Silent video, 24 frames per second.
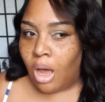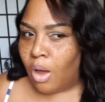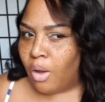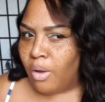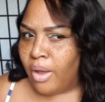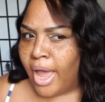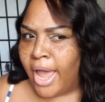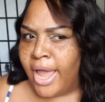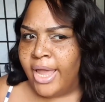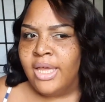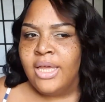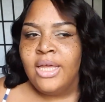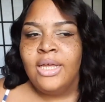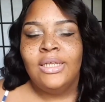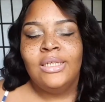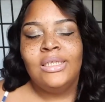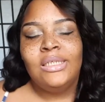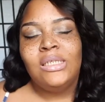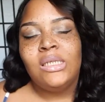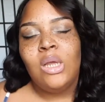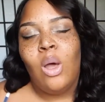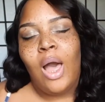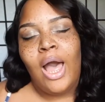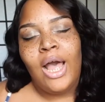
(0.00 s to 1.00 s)
Okay?
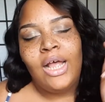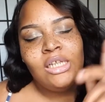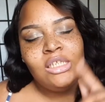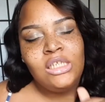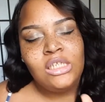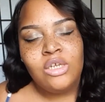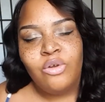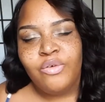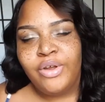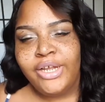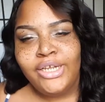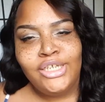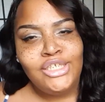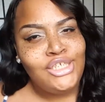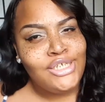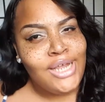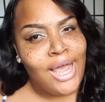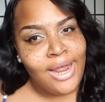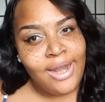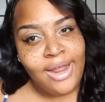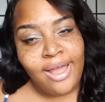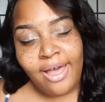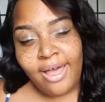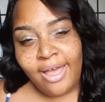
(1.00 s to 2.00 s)
So I
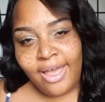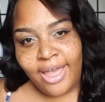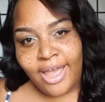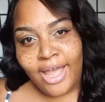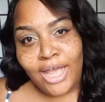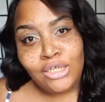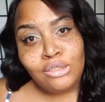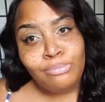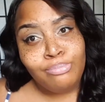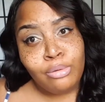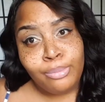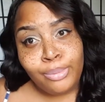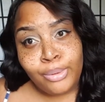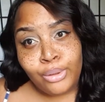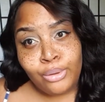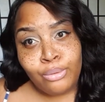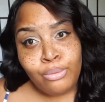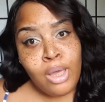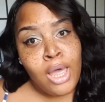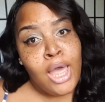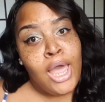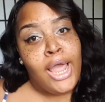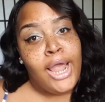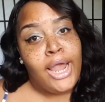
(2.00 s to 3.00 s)
screenshotted her ass,
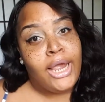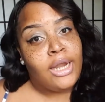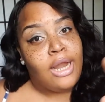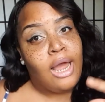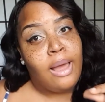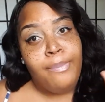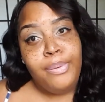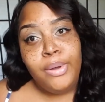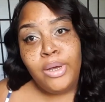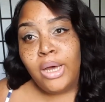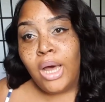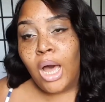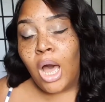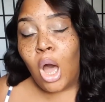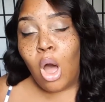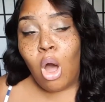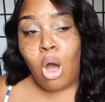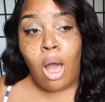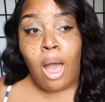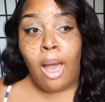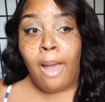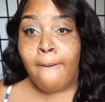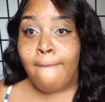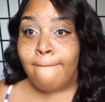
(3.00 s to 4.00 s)
boo-boo, and I put her
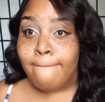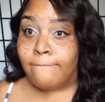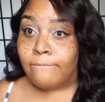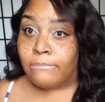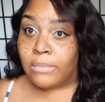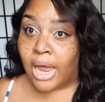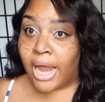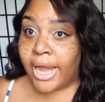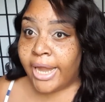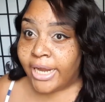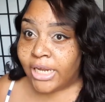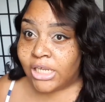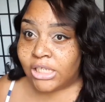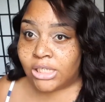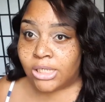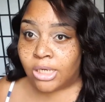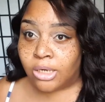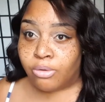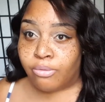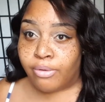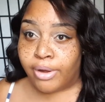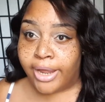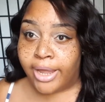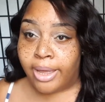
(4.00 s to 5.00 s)
on my
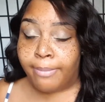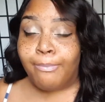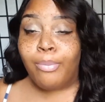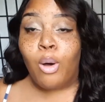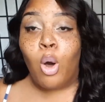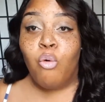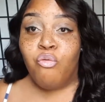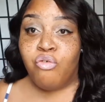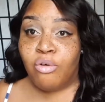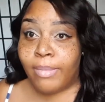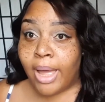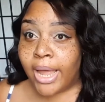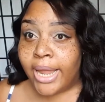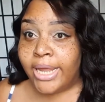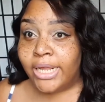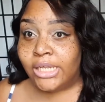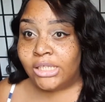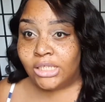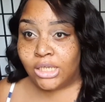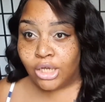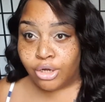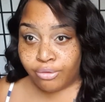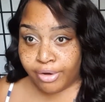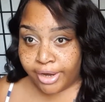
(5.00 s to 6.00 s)
Instagram, both of my
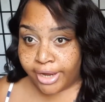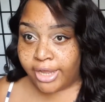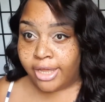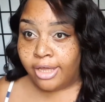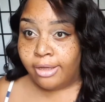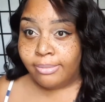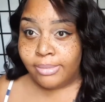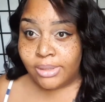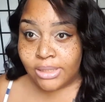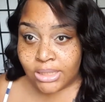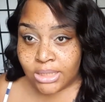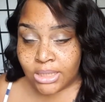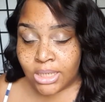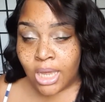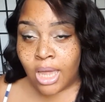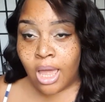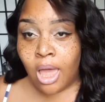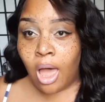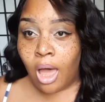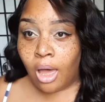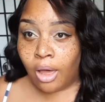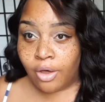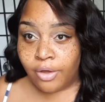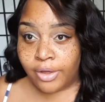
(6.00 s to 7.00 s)
Instagrams.
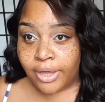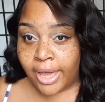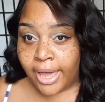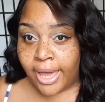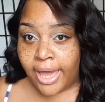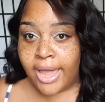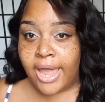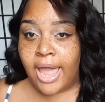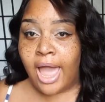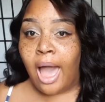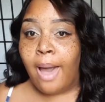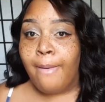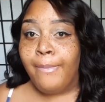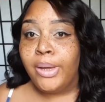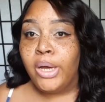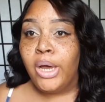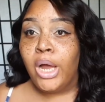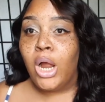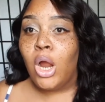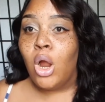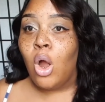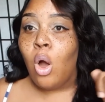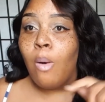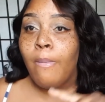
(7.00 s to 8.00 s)
Okay, I
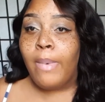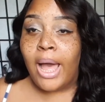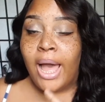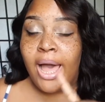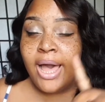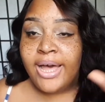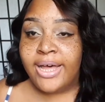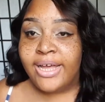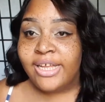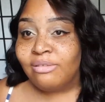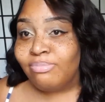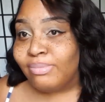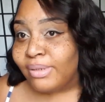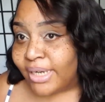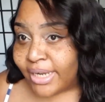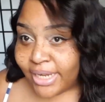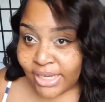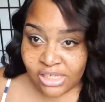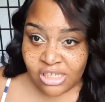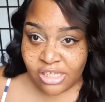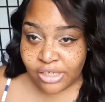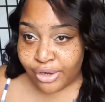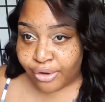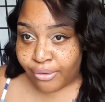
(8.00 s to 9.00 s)
put her on my husband's
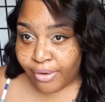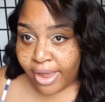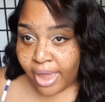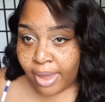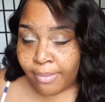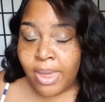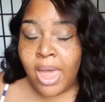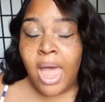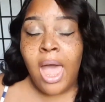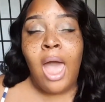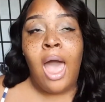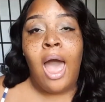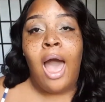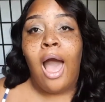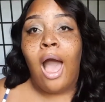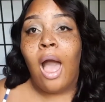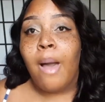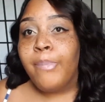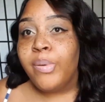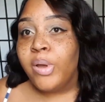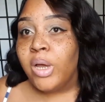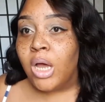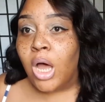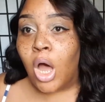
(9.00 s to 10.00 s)
Instagram.
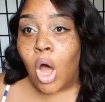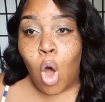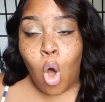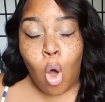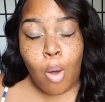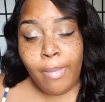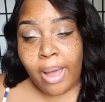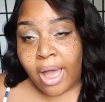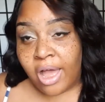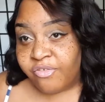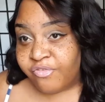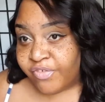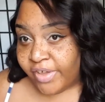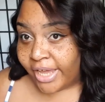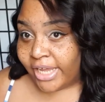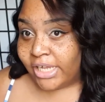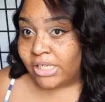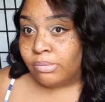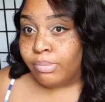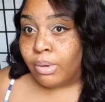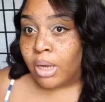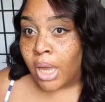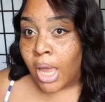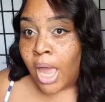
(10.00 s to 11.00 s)
I put her on my
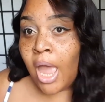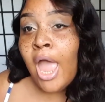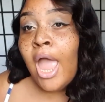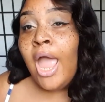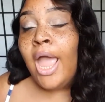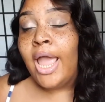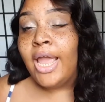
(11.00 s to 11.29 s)
Facebook.